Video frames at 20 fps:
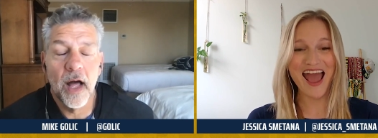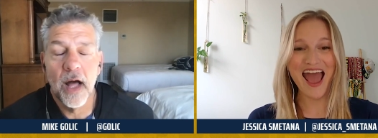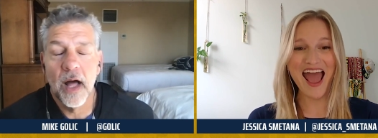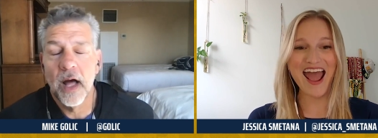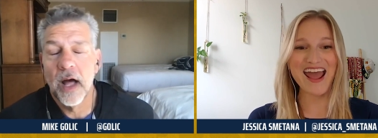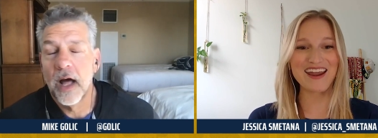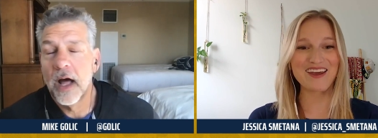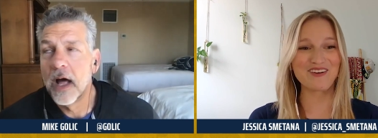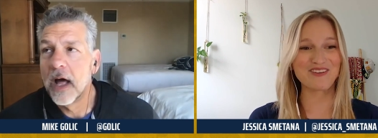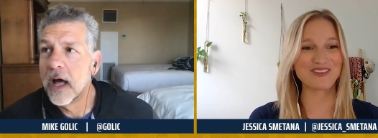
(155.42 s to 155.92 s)

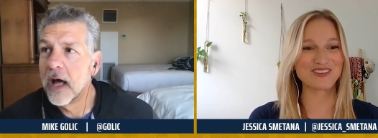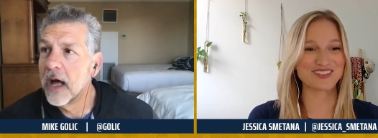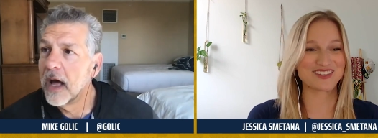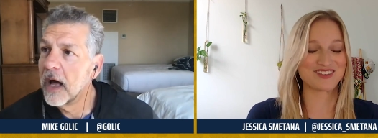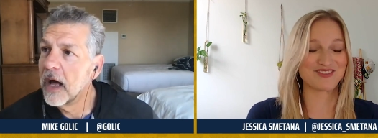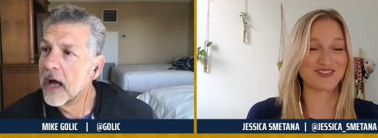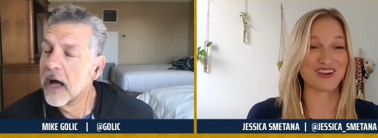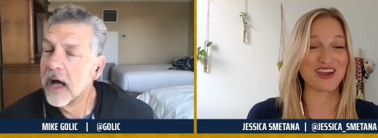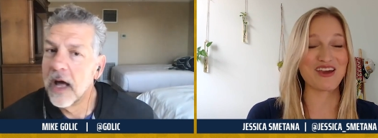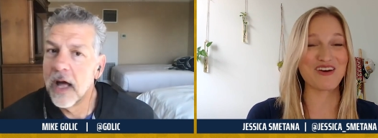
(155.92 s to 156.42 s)
Speaker 1: and it was
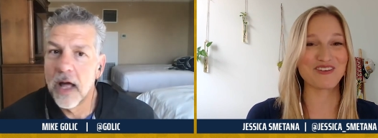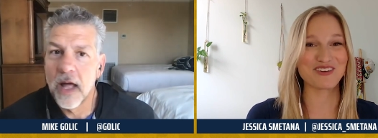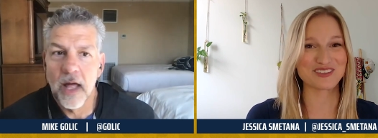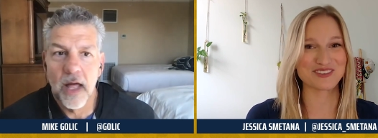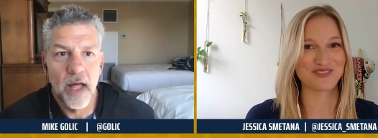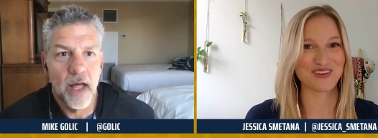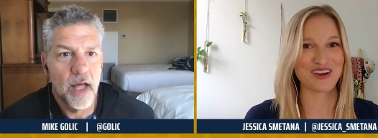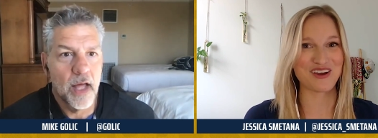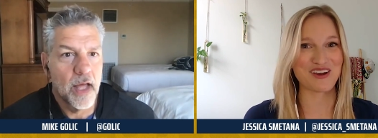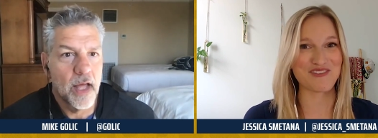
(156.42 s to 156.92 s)
it was
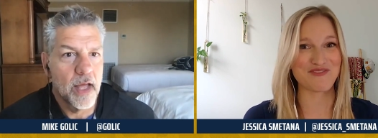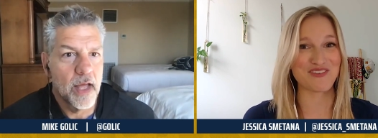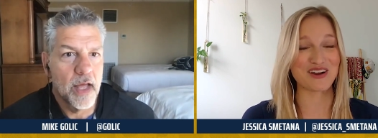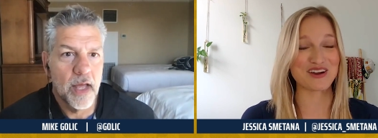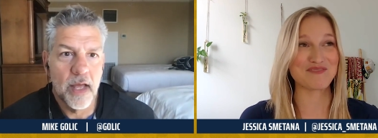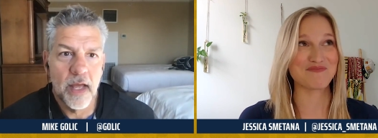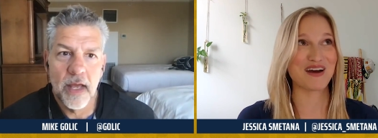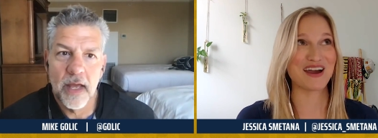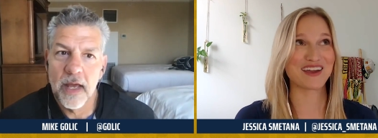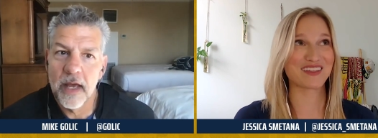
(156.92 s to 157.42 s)
very funny,
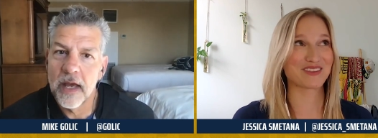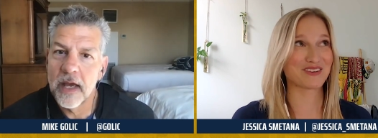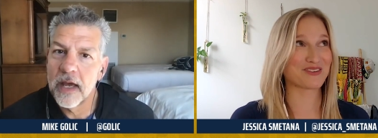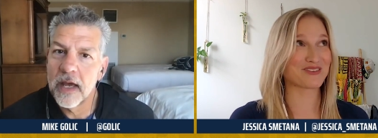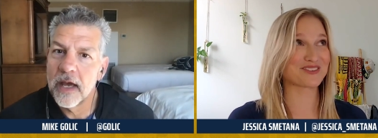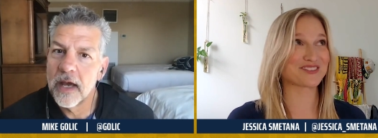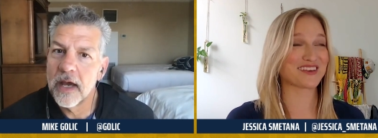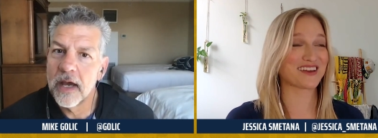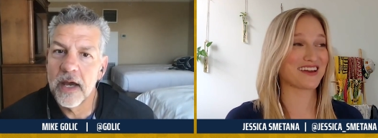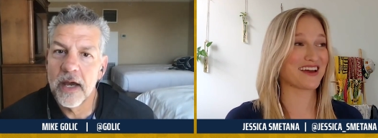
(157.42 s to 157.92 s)
Mike. There
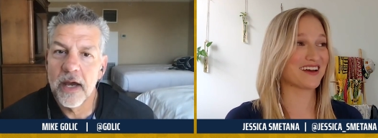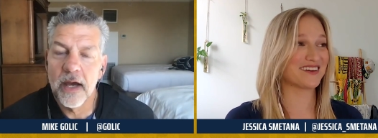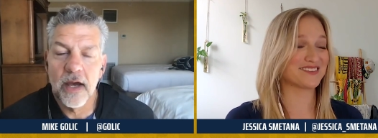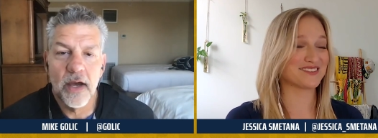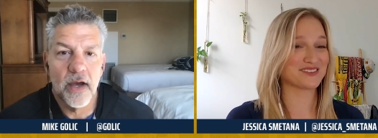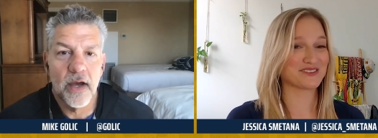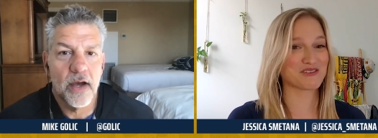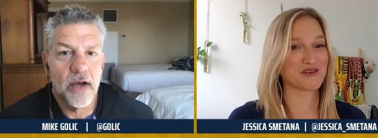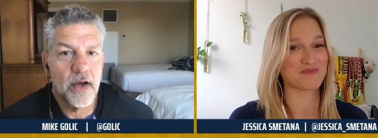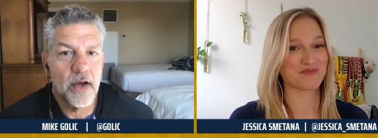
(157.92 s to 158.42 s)
was a
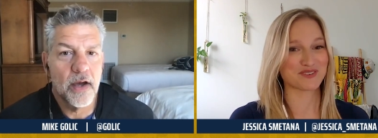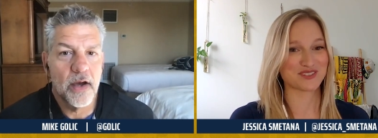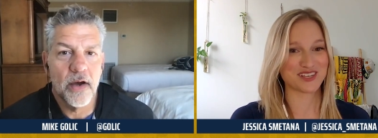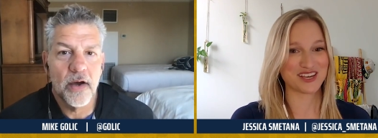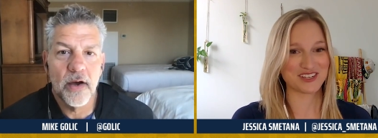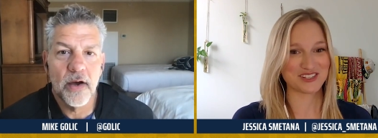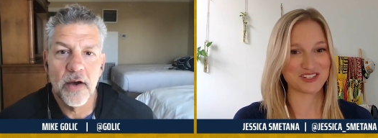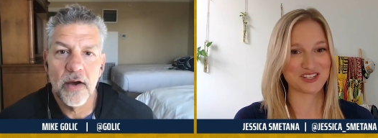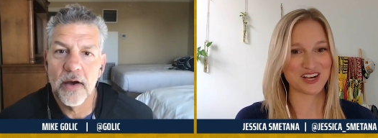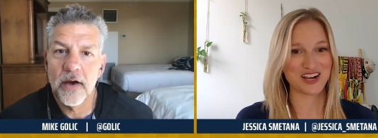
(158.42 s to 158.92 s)
zero
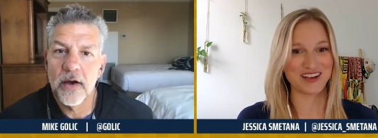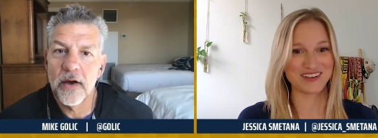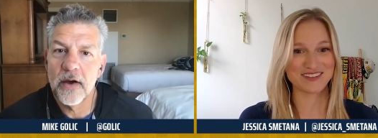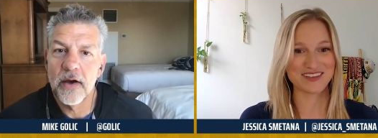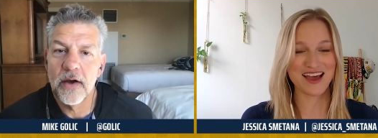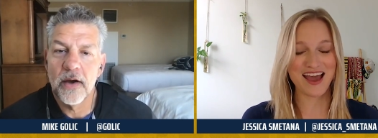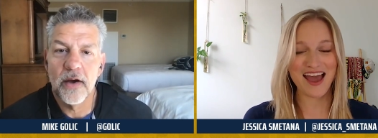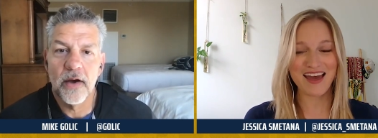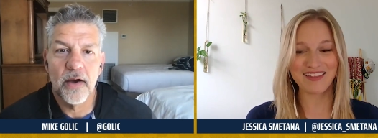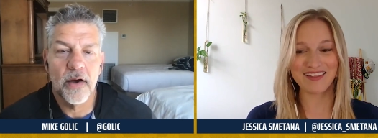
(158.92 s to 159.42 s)
percent chance.
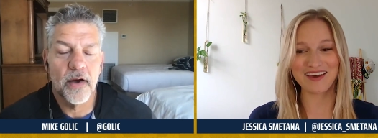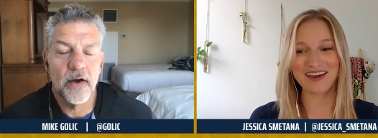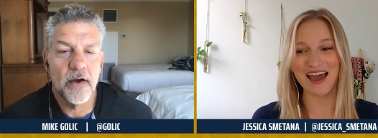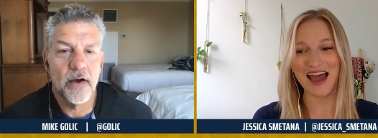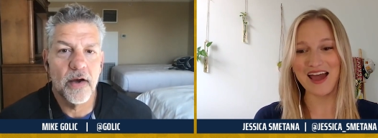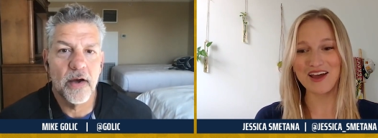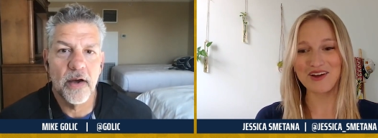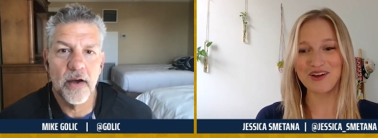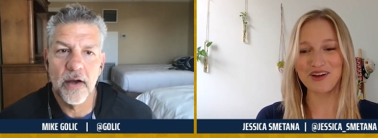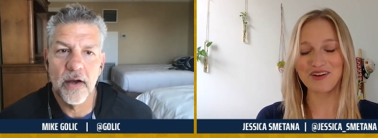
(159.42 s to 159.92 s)
Like
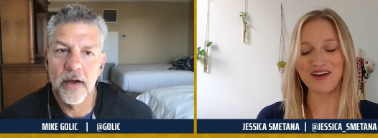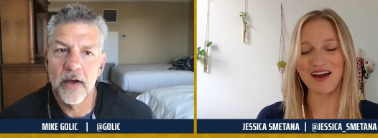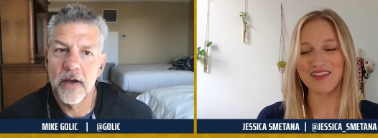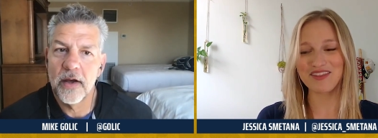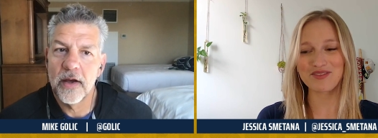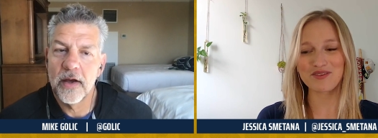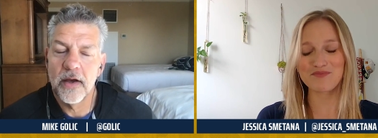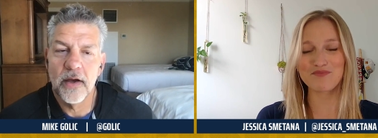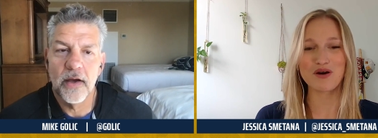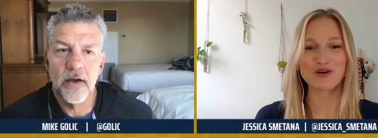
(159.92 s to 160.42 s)
I,
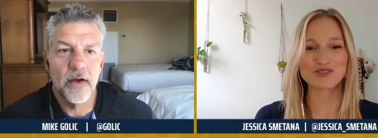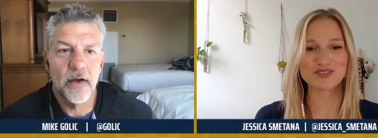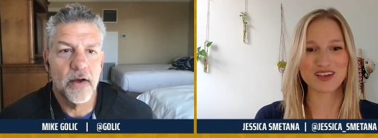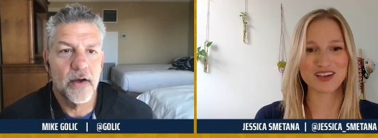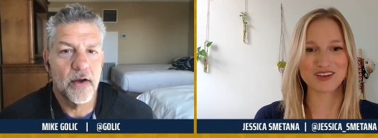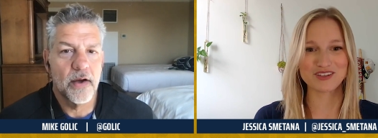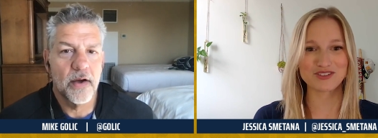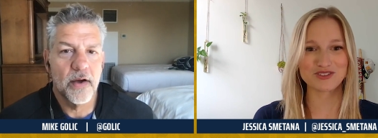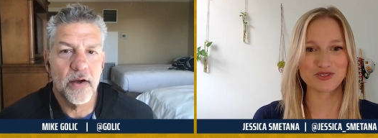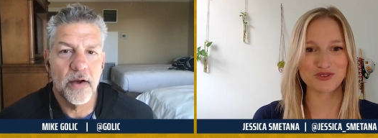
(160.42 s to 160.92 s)
the most I
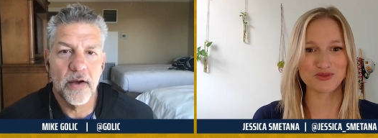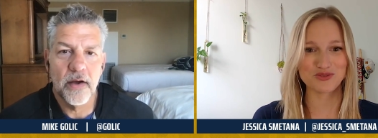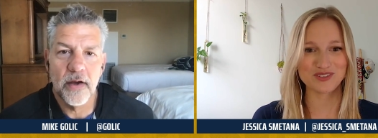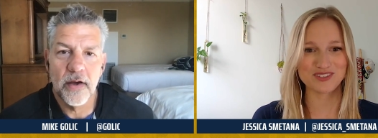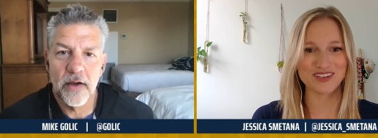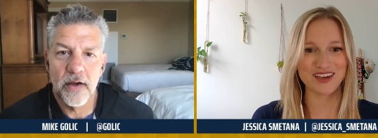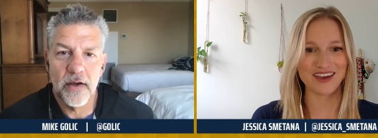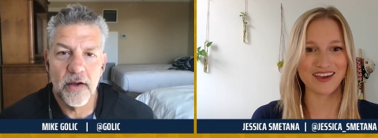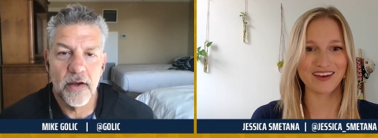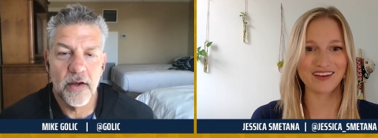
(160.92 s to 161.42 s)
could do was
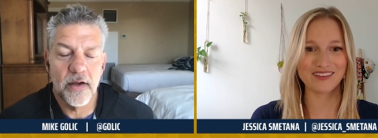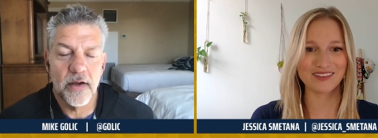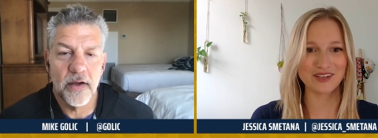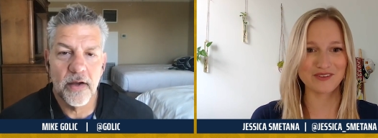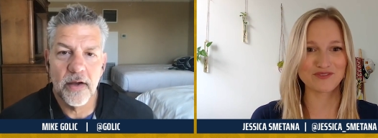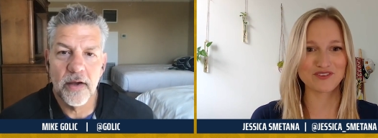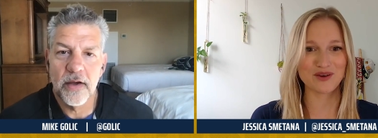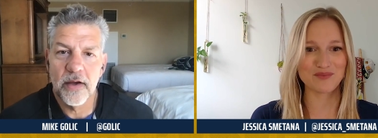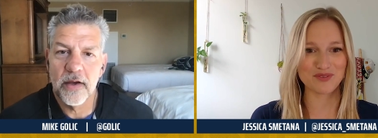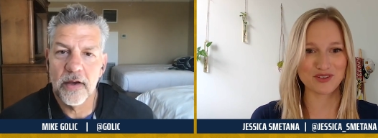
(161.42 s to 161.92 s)
like
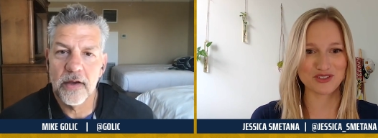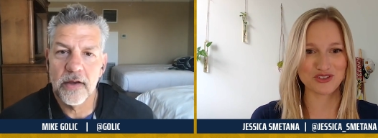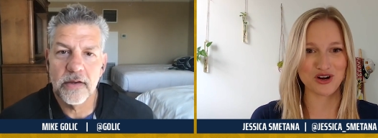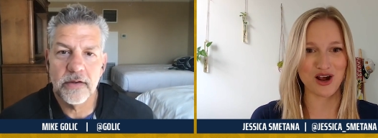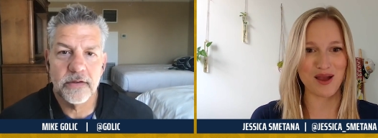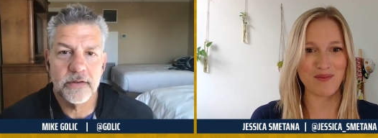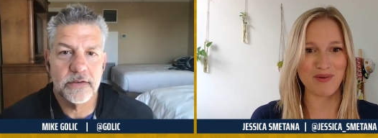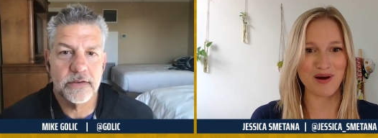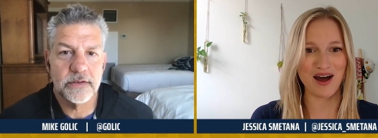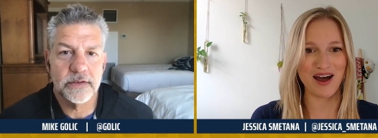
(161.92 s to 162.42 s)
lift up the
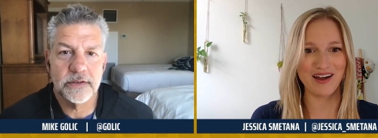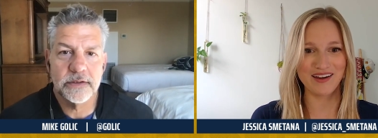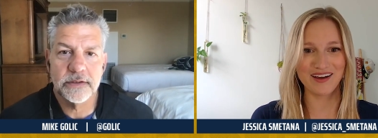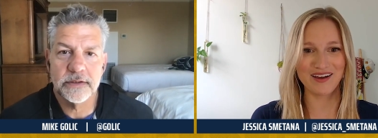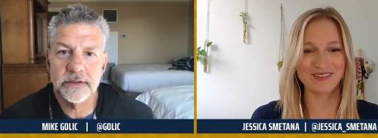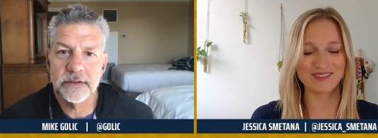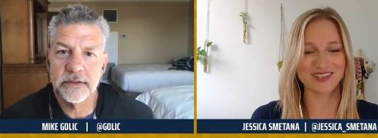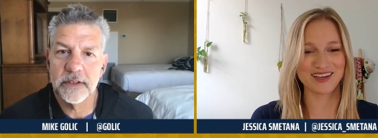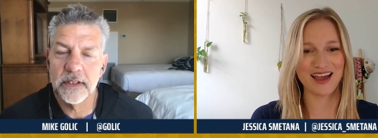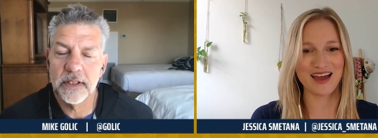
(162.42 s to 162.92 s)
tripod. I
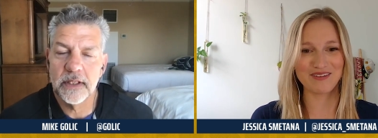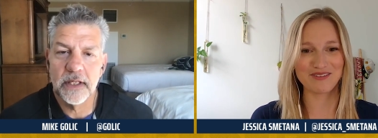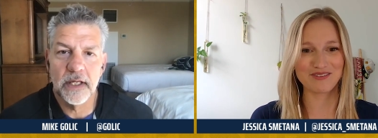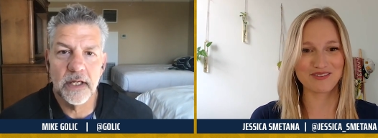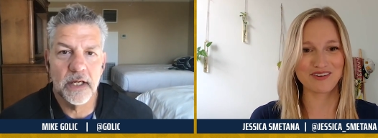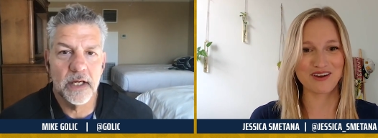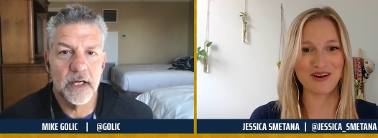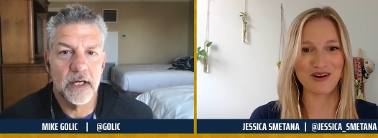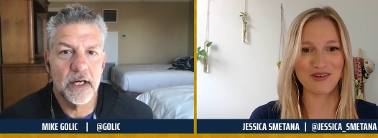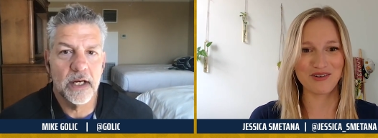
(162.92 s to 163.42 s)
was like, I don't
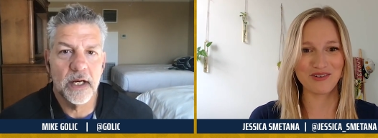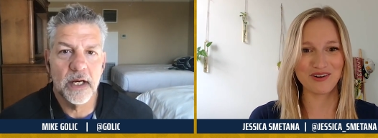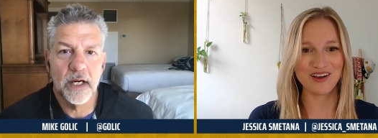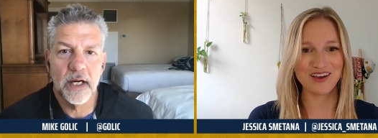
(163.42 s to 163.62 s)
know.